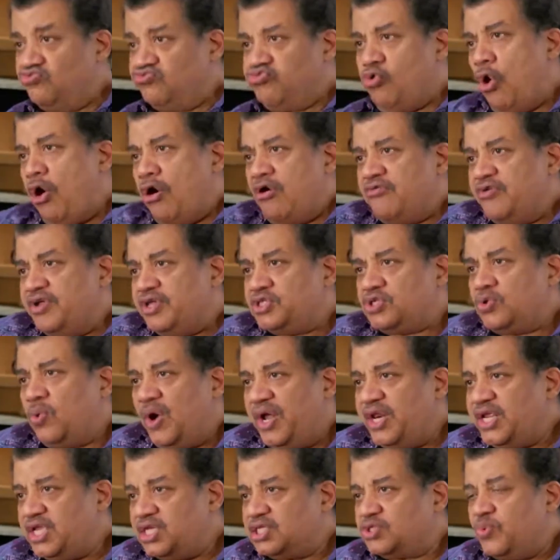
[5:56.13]
the roaring
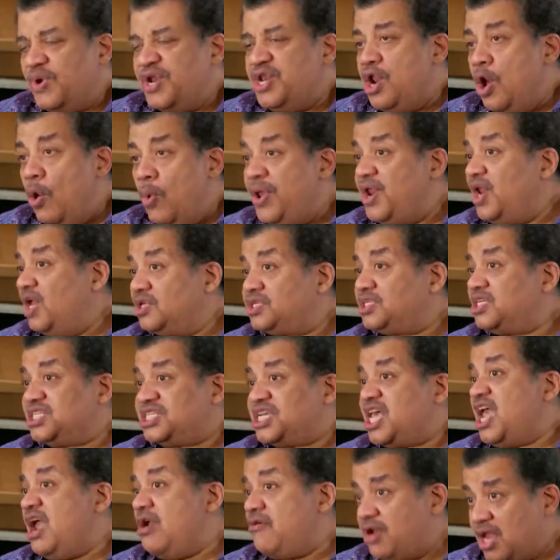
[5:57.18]
20s when no one else is
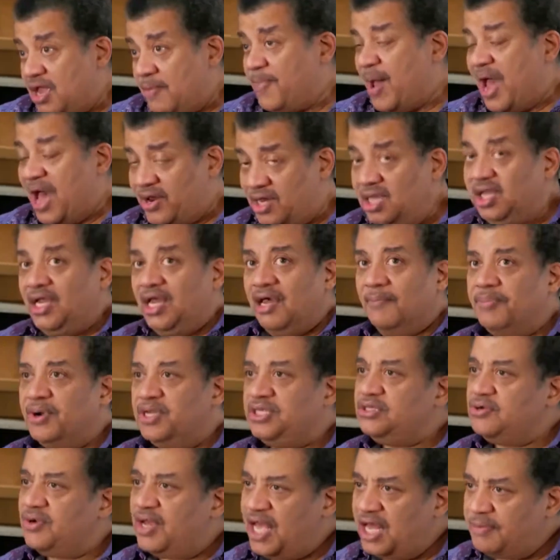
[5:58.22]
caring about it,
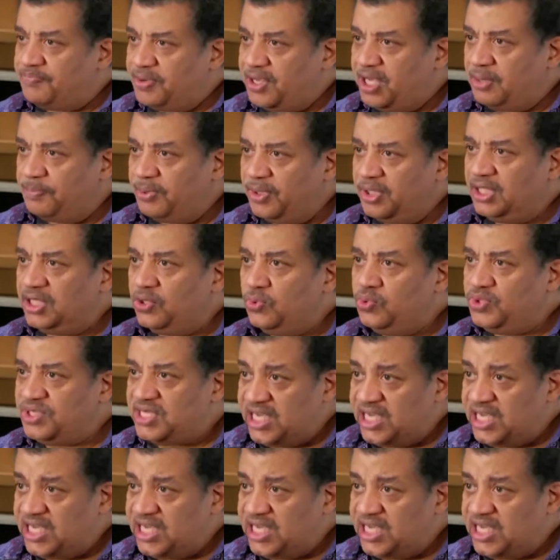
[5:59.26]
but you had people who